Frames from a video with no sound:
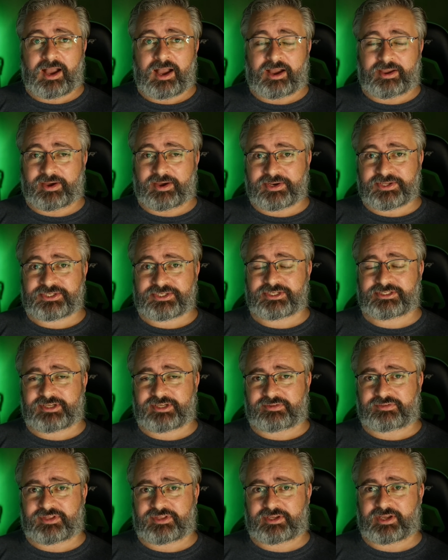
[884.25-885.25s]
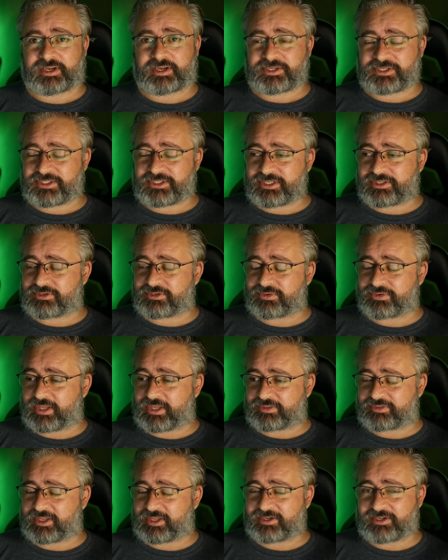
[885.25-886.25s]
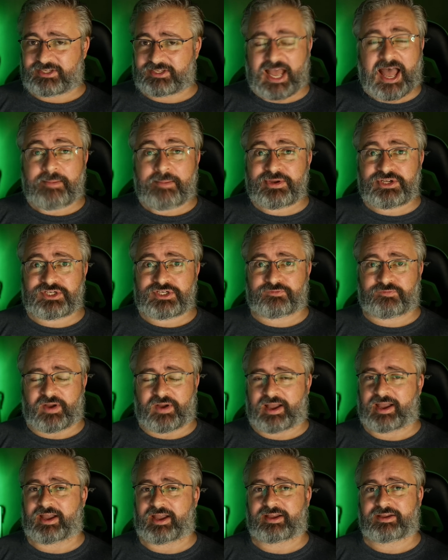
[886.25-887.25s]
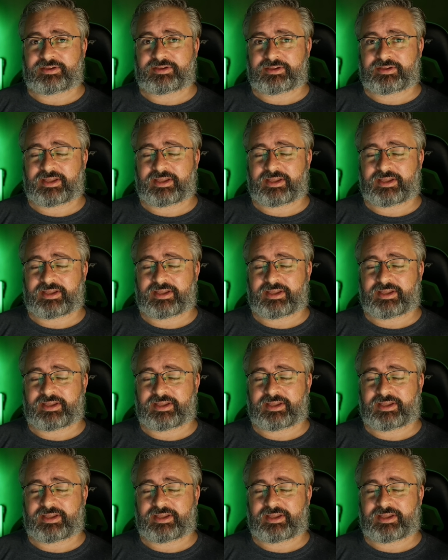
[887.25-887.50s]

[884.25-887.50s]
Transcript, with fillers: I honestly don't think I could sit through that that garbage fire